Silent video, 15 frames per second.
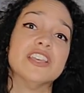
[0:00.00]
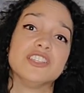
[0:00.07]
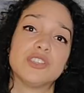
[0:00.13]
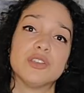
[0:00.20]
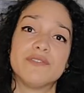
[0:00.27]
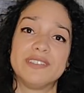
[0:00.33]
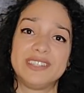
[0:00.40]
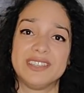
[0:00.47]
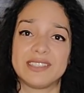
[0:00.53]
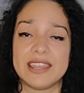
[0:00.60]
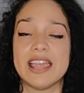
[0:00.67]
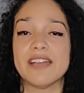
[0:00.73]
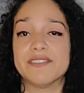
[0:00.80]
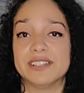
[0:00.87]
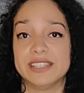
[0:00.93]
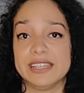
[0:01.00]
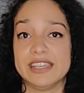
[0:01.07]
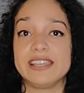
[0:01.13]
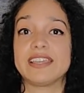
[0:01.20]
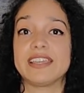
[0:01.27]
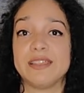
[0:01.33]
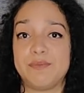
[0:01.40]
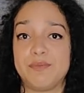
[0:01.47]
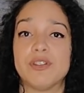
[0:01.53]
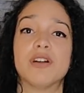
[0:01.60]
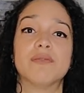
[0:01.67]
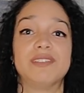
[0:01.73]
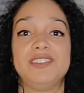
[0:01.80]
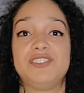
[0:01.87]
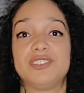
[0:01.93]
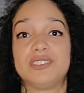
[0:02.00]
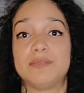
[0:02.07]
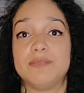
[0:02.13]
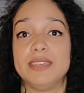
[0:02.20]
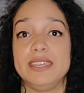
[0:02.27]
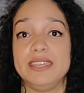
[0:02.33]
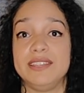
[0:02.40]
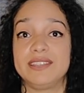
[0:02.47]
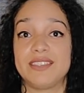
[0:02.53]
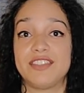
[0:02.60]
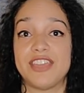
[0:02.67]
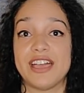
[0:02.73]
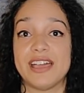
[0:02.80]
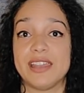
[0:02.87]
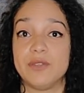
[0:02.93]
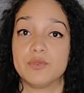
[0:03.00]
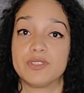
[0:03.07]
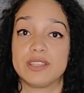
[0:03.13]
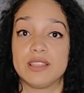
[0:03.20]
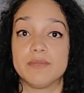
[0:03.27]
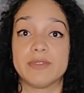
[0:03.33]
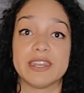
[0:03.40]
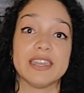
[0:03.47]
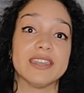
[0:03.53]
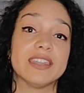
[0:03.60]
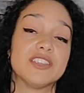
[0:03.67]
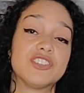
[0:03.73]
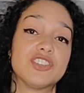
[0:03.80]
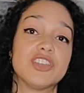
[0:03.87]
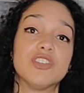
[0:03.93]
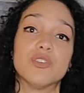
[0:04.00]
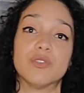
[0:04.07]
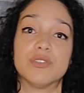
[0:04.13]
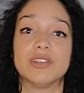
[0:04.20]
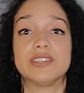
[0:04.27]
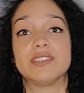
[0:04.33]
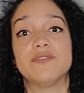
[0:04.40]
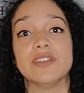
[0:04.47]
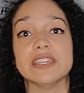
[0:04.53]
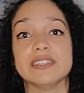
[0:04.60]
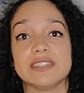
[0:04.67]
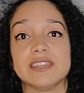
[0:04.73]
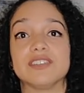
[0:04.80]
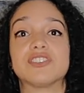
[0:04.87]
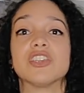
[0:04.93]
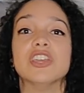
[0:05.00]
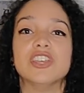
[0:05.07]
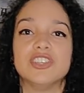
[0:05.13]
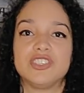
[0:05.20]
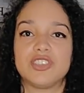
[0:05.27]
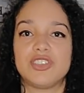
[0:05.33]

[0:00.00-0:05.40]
So if it doesn't have a link, it probably just means that it was a limited edition or it's a vintage,